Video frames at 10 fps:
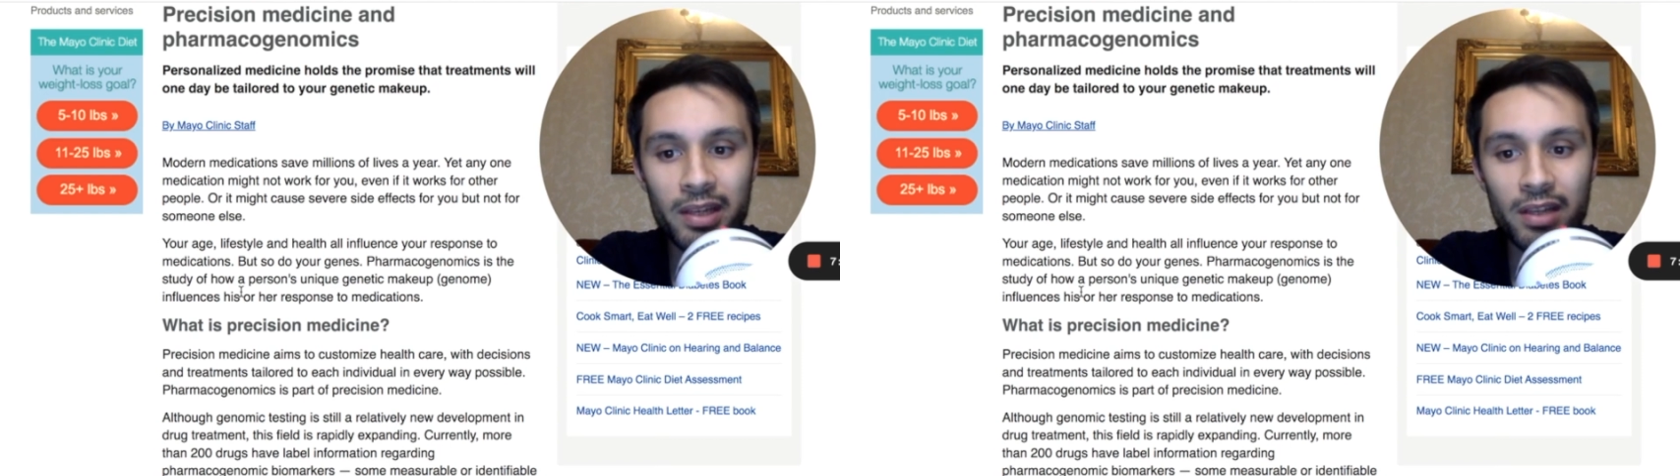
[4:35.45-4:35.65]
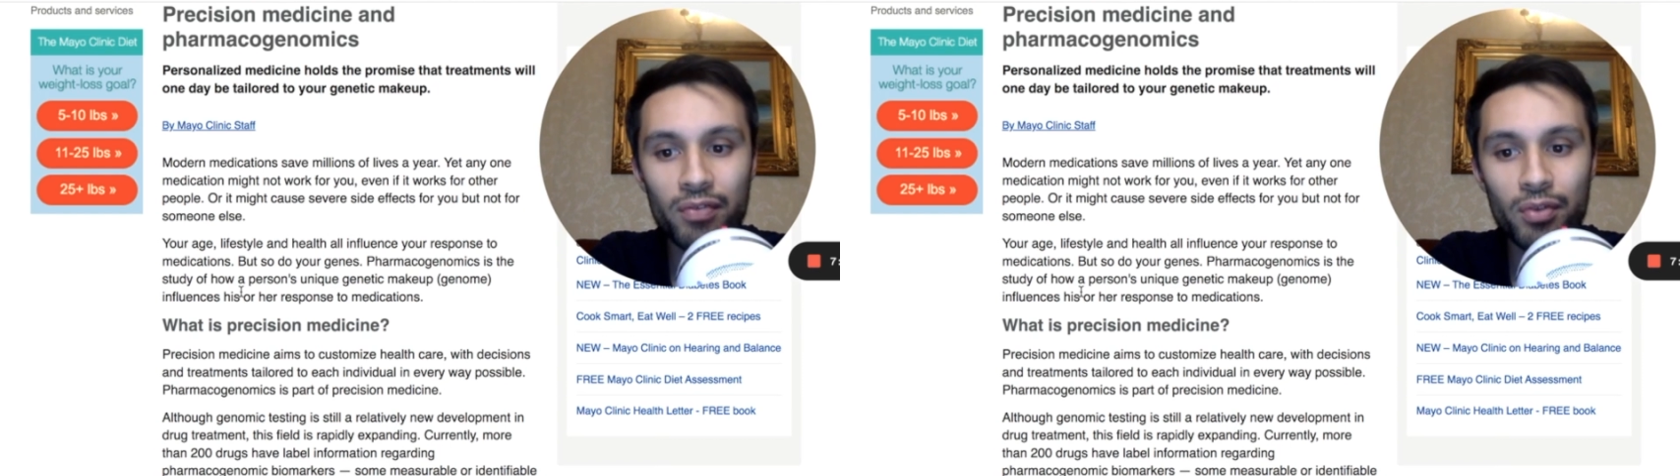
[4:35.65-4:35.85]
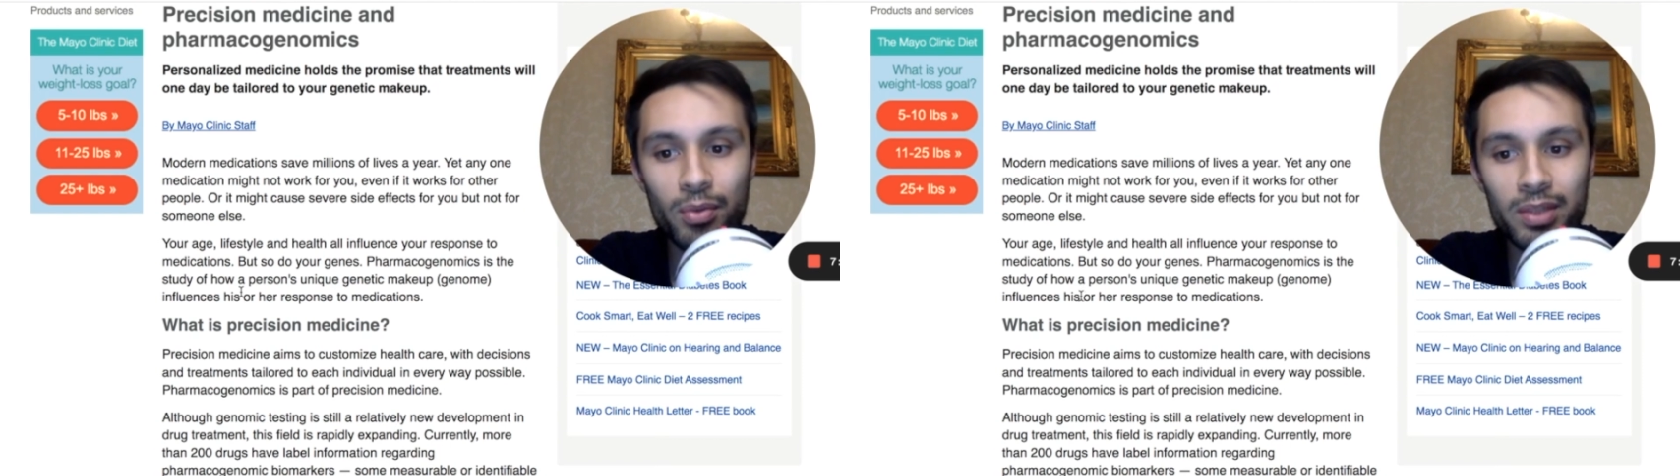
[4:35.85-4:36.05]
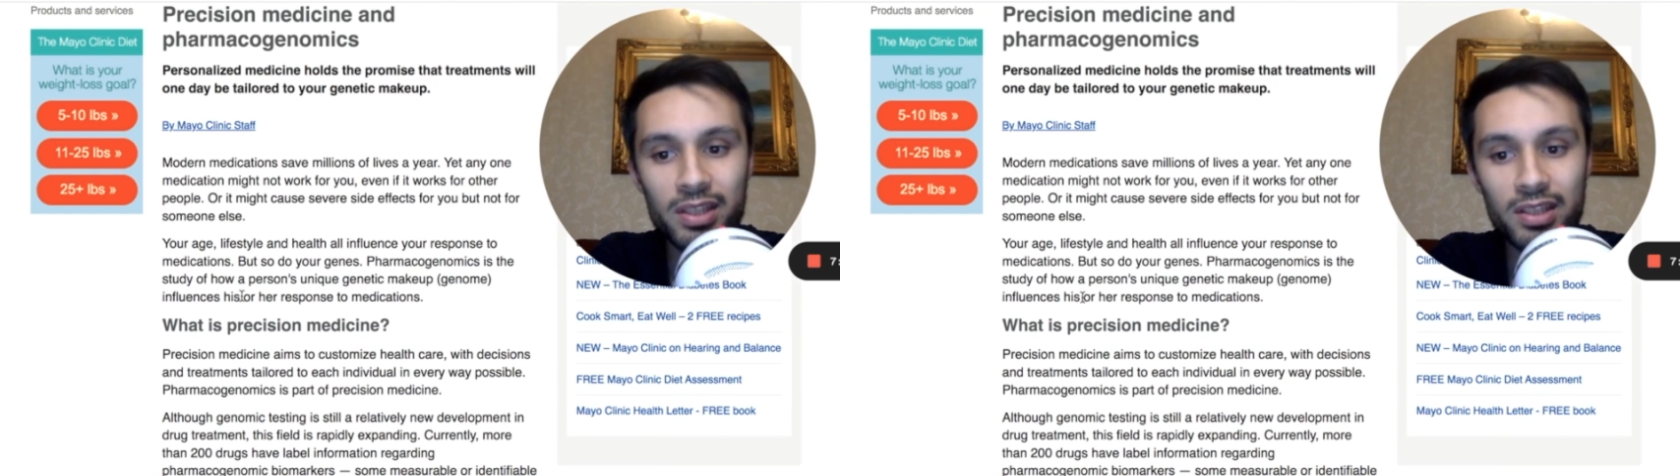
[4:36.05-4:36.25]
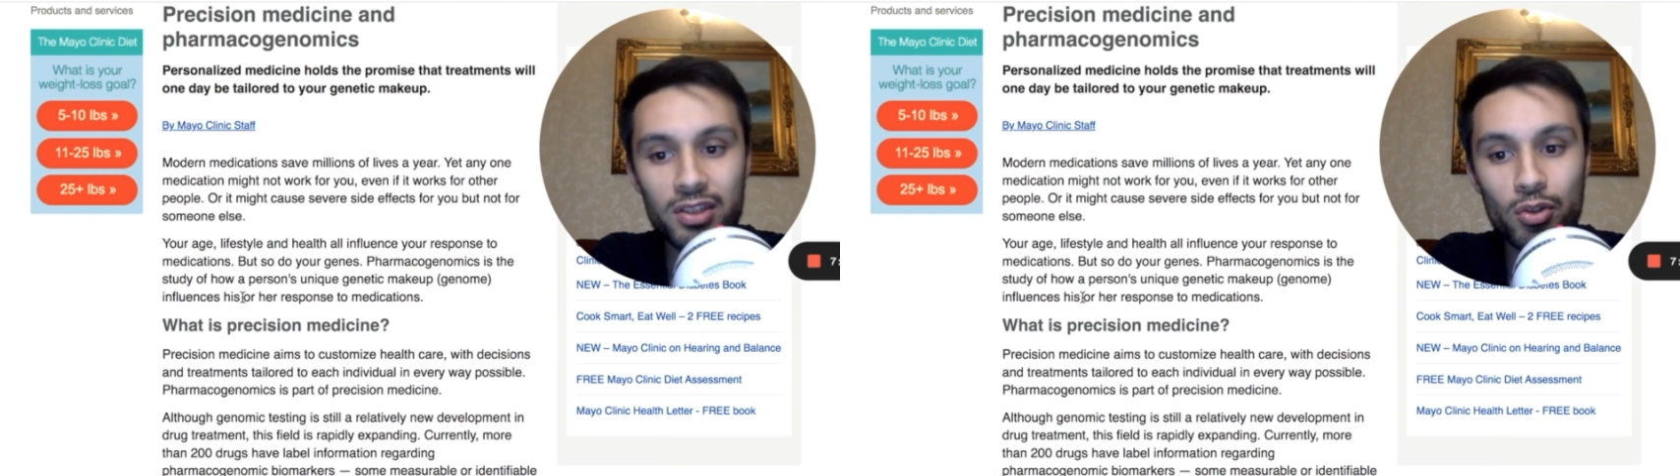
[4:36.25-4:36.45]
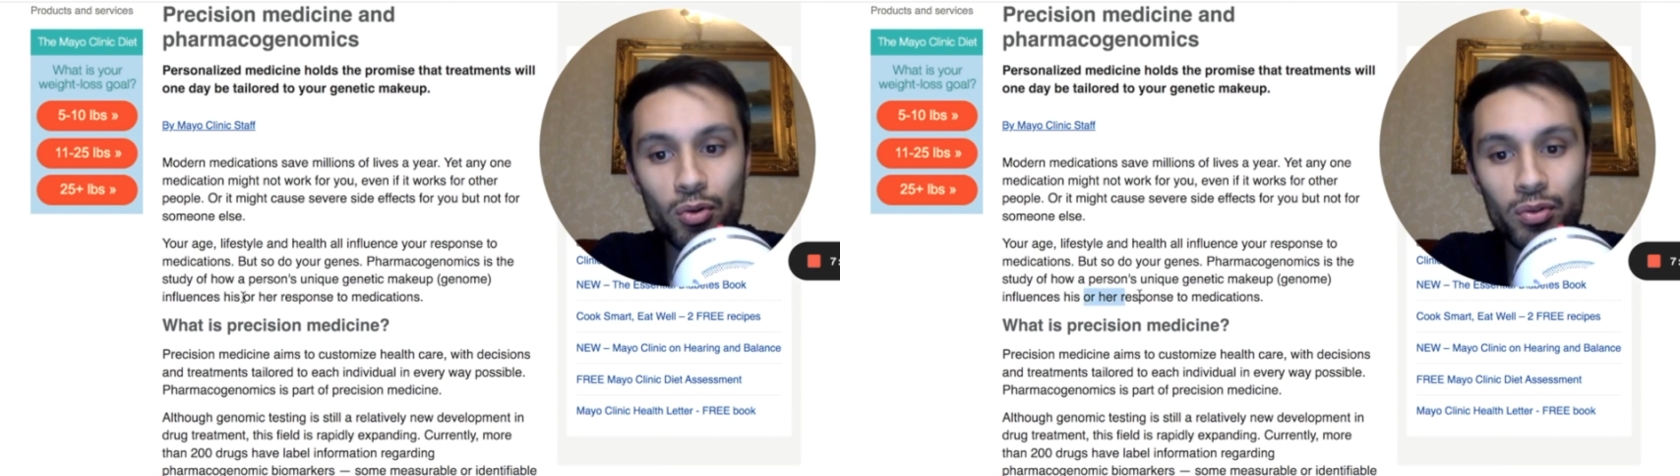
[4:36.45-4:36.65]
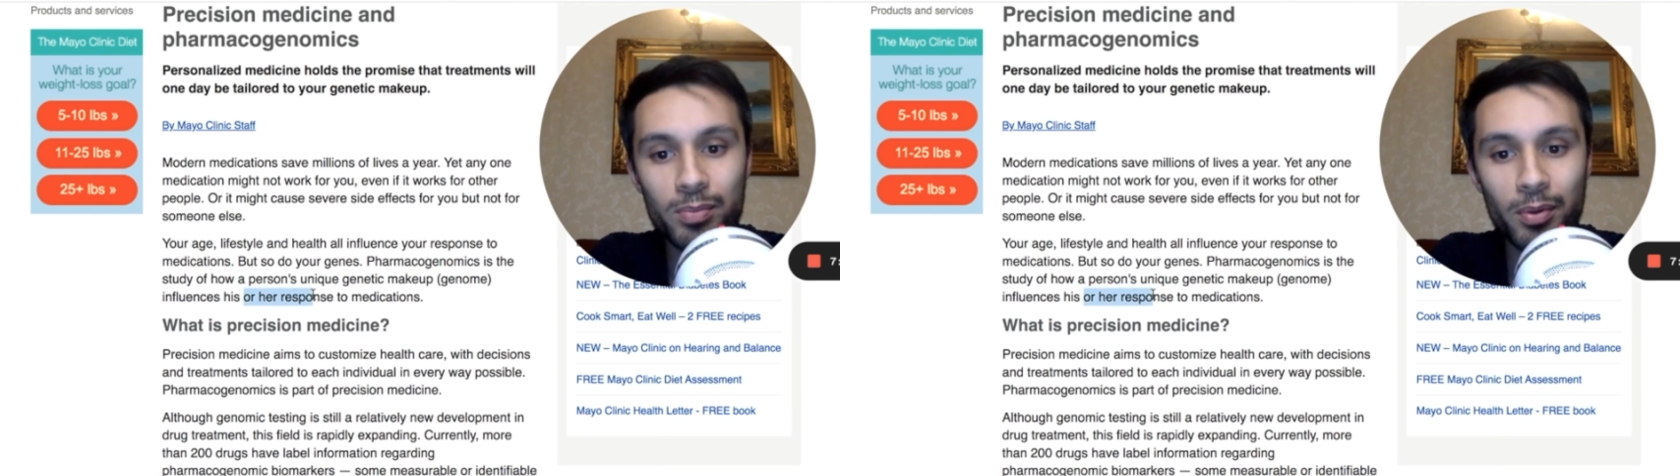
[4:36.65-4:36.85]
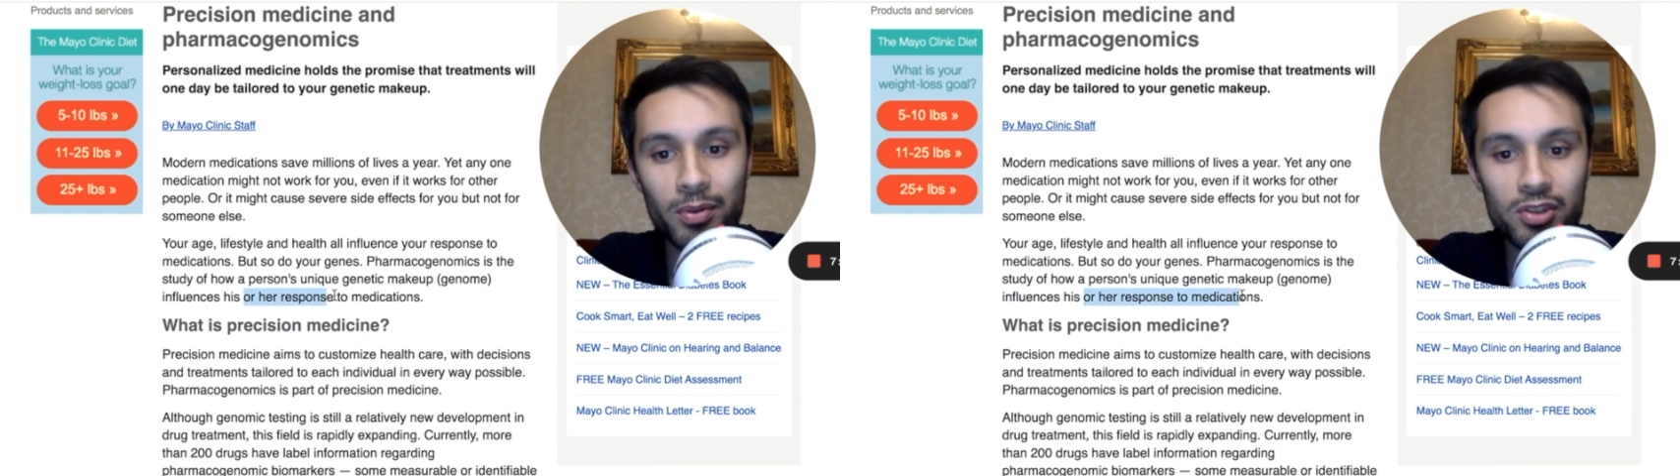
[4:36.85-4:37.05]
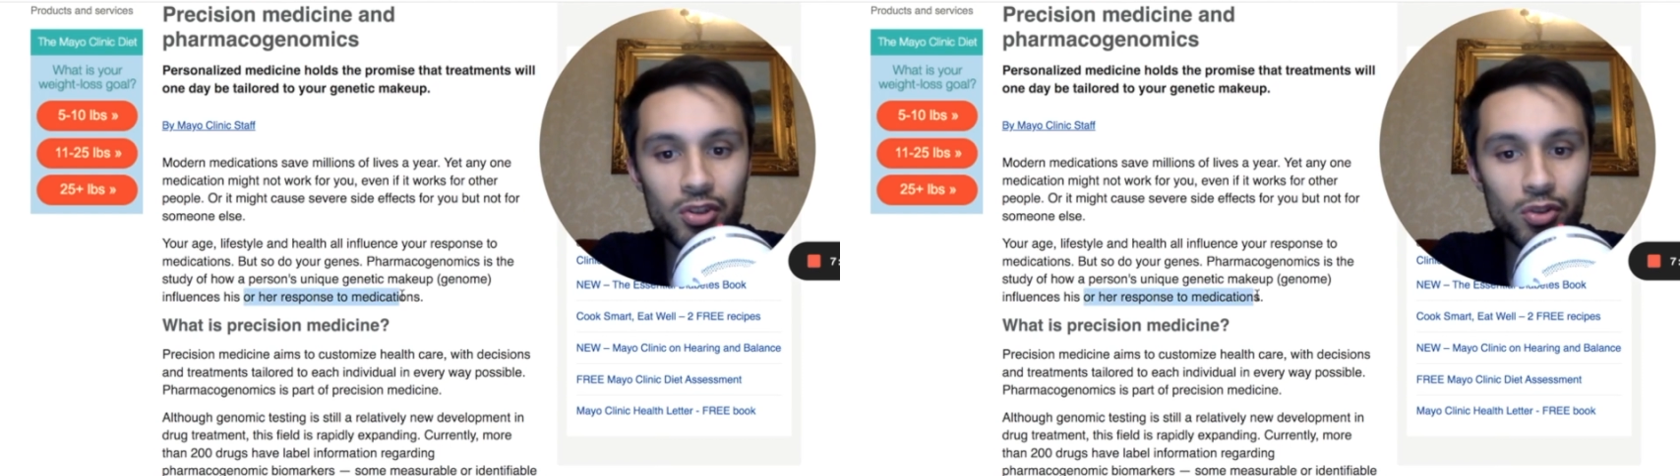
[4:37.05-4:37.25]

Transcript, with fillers: influences your response